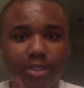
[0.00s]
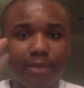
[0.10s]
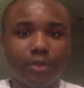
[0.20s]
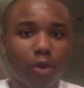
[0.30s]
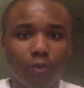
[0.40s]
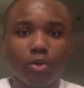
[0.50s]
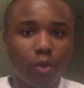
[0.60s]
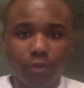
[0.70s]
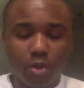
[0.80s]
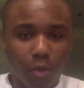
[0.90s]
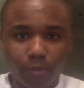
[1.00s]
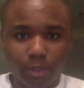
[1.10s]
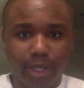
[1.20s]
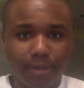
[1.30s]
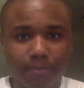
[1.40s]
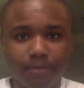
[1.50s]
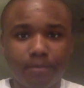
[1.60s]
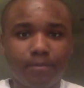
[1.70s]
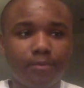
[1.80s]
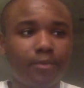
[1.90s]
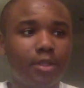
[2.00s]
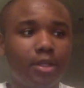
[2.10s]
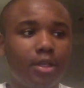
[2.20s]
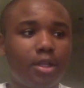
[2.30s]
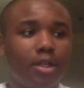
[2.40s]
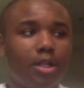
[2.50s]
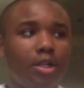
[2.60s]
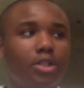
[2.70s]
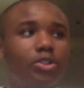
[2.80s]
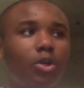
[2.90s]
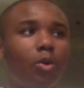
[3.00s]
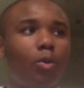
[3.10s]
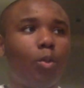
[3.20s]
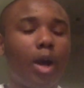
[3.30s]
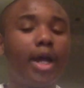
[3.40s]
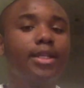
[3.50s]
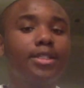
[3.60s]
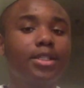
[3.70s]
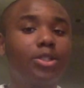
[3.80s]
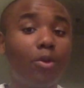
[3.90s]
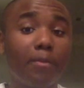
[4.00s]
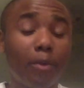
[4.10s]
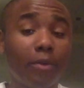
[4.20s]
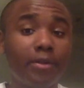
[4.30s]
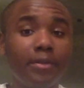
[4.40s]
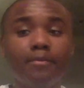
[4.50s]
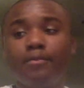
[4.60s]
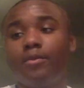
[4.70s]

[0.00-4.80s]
same thing over and over and over again. So, why is this so important?